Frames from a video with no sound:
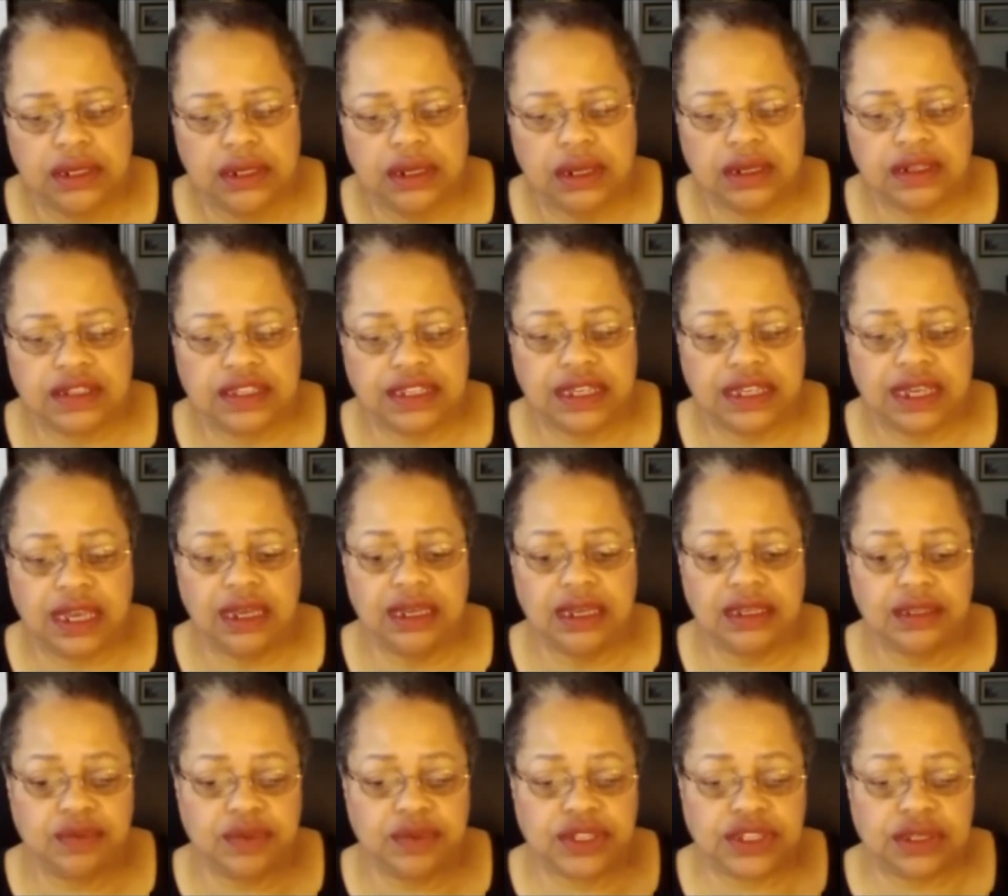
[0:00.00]
Now,
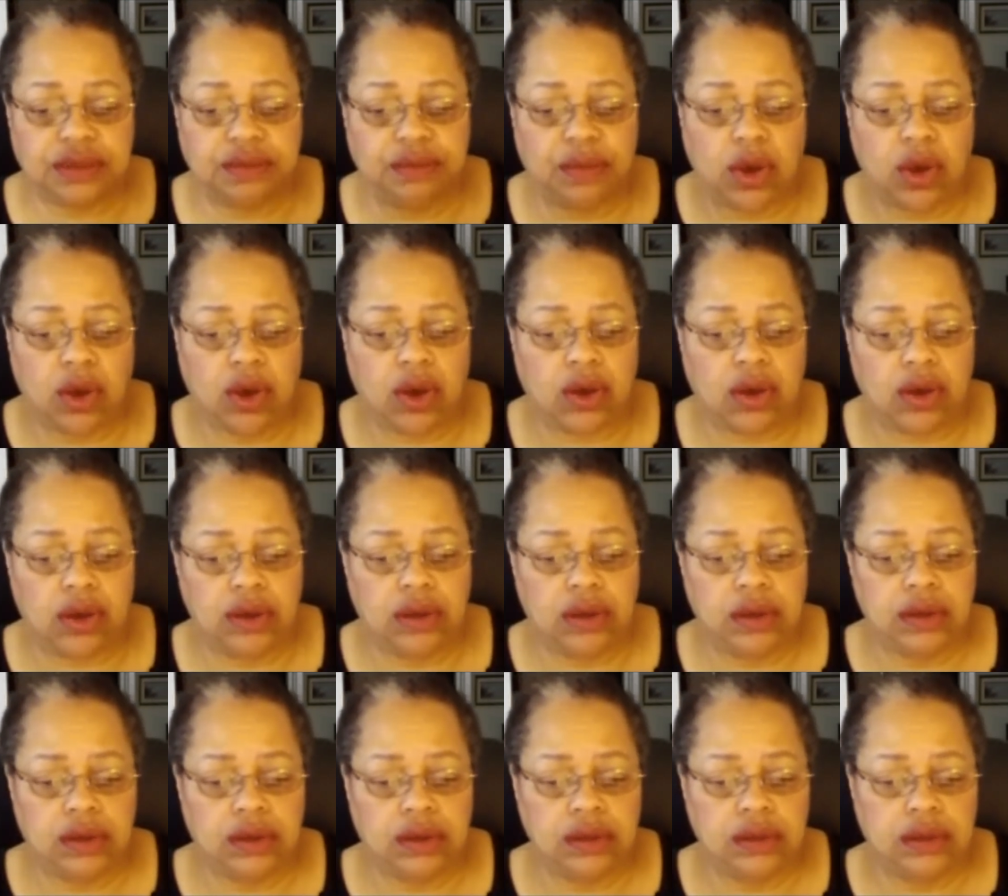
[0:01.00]
Zacchaeus was small.
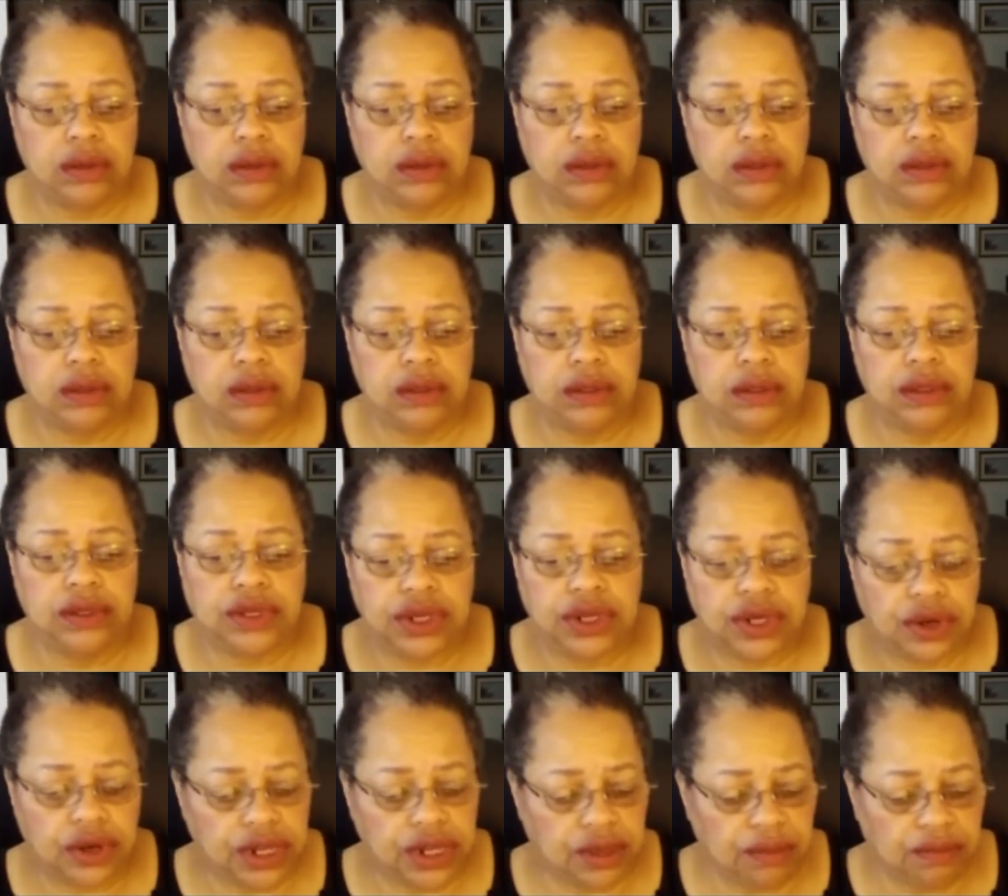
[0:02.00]
You
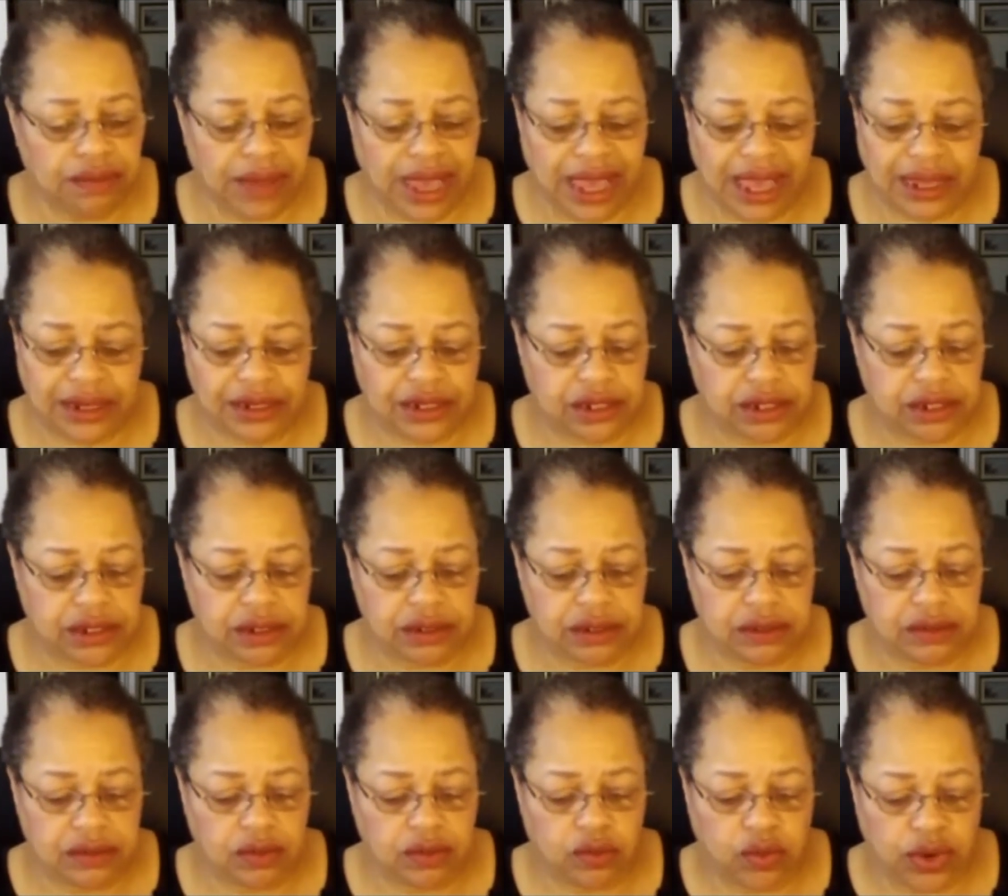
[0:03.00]
can only imagine
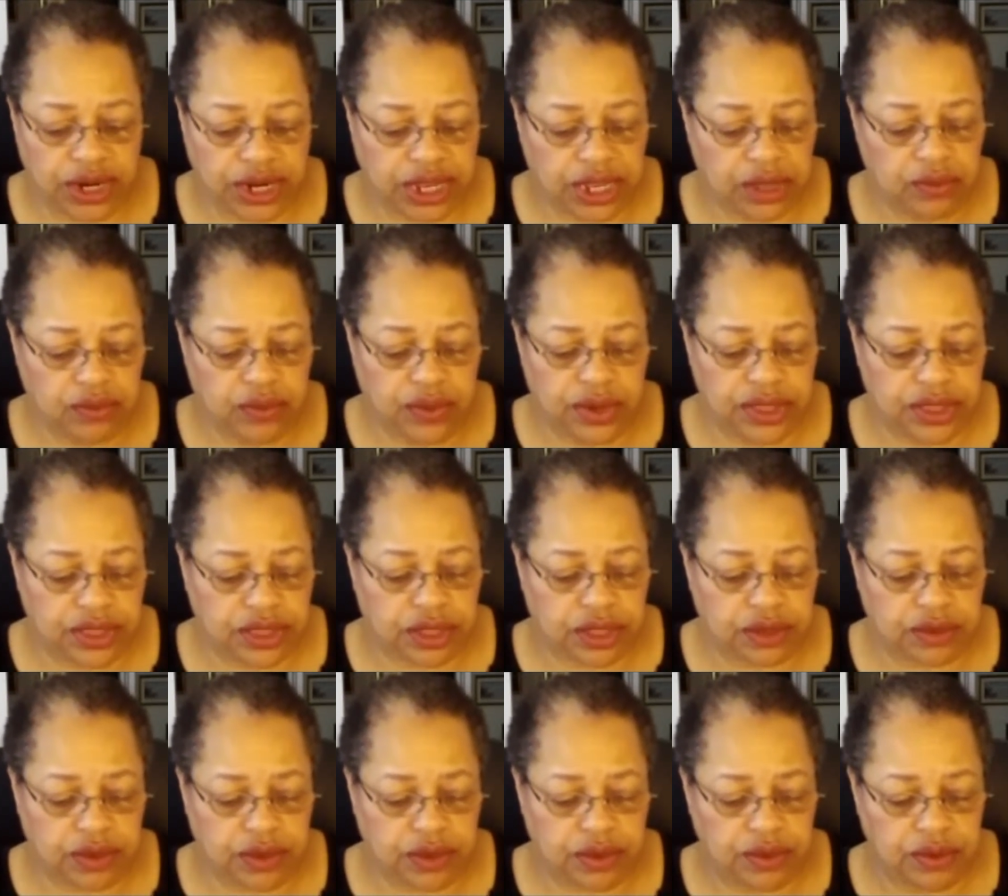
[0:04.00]
what he went
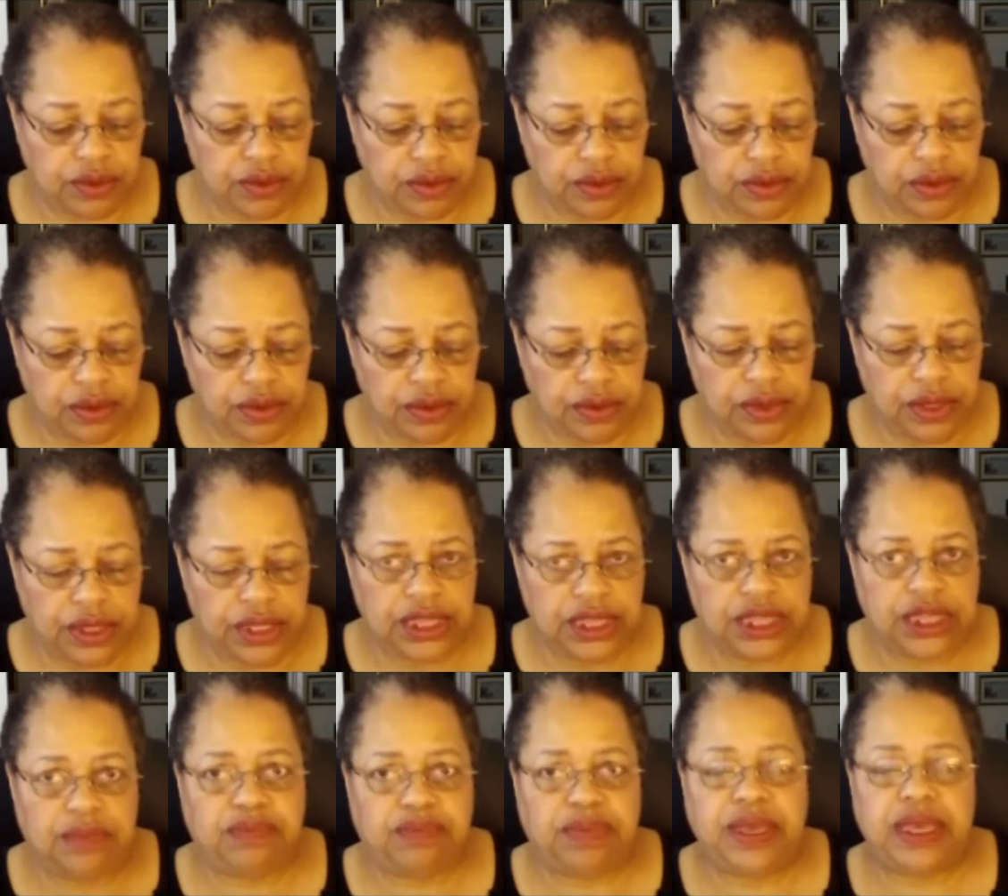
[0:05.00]
through,
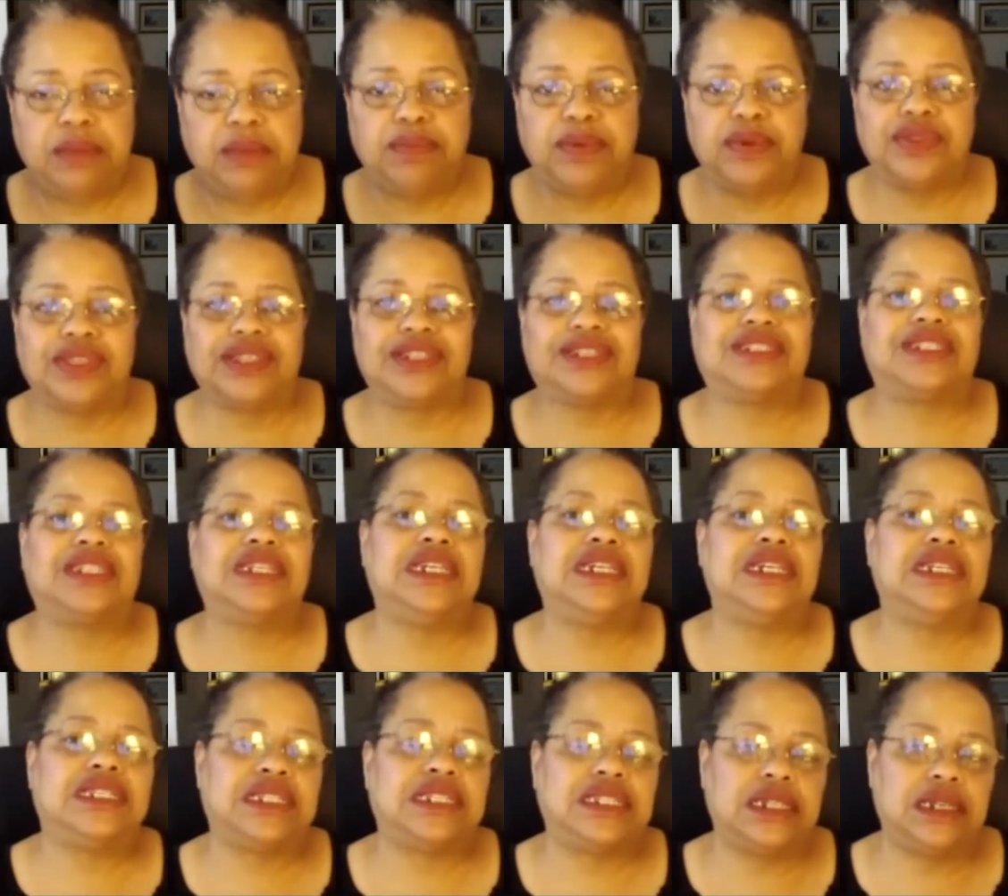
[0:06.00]
the people that
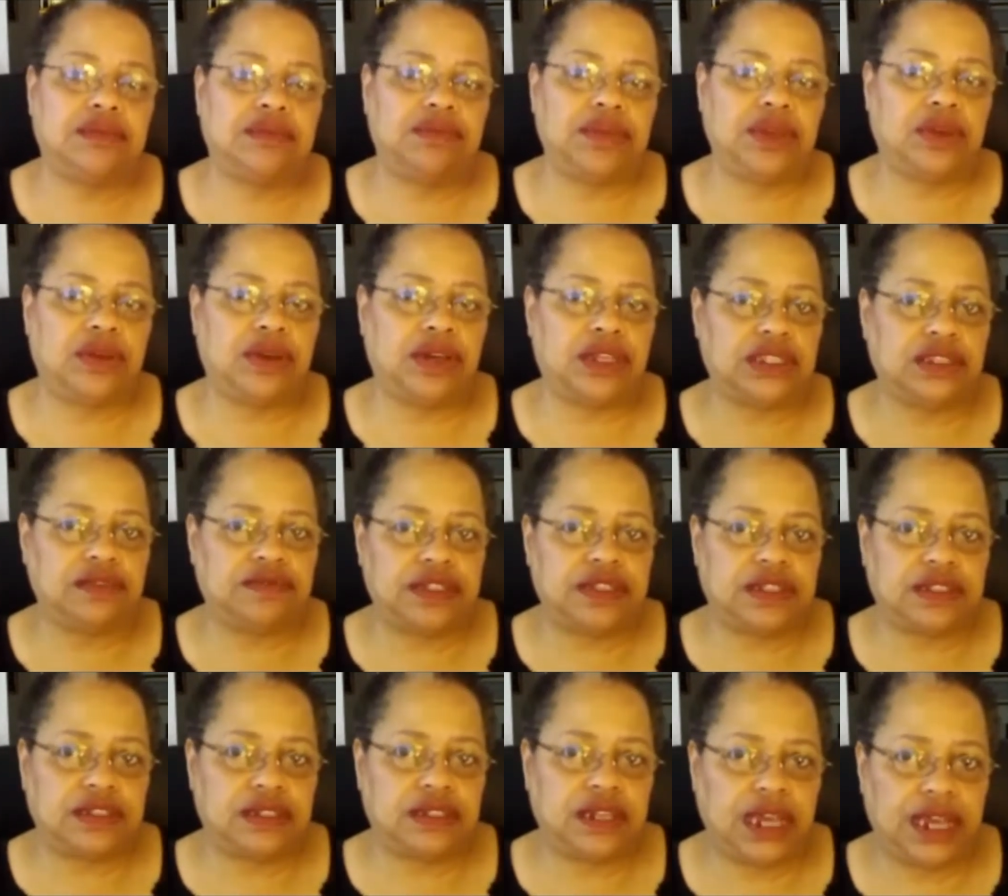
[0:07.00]
teased him because of
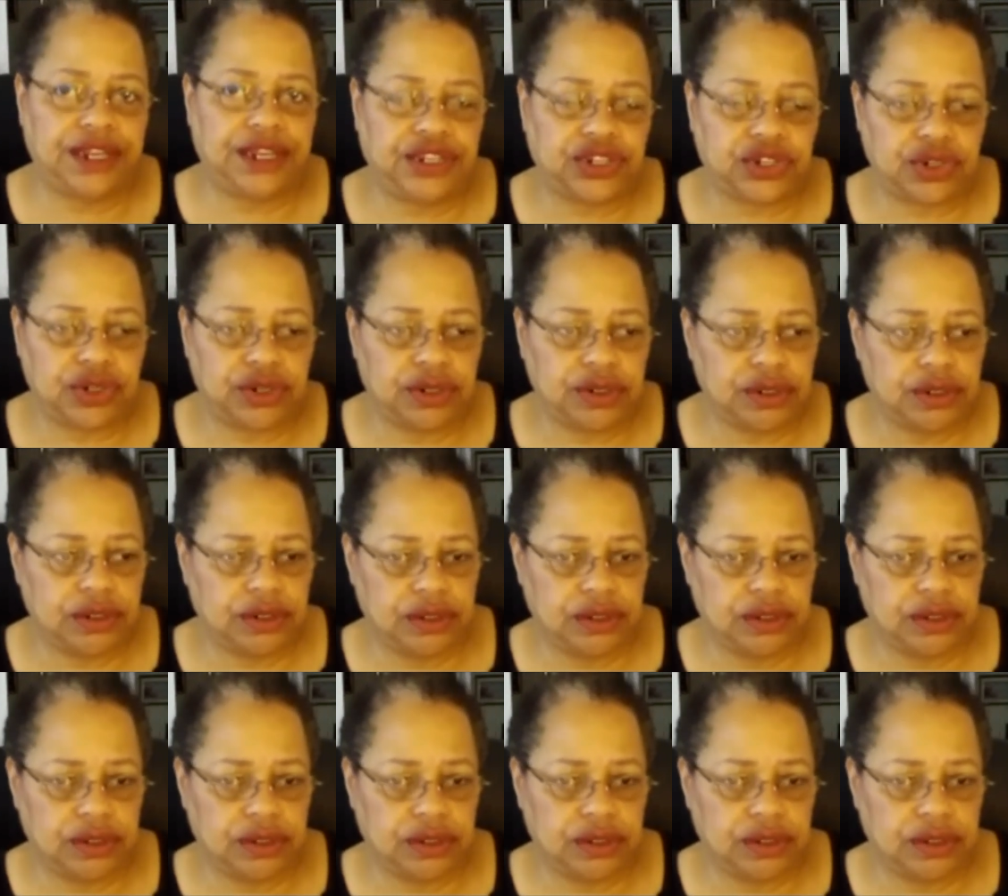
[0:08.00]
his stature.